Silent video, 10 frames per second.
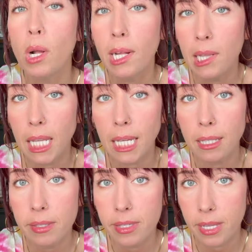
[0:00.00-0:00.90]

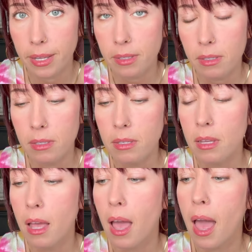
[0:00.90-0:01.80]
clean scents,
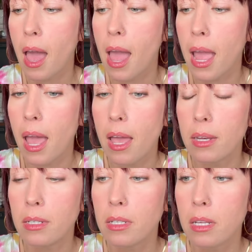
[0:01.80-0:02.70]

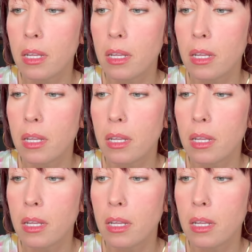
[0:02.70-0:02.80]
and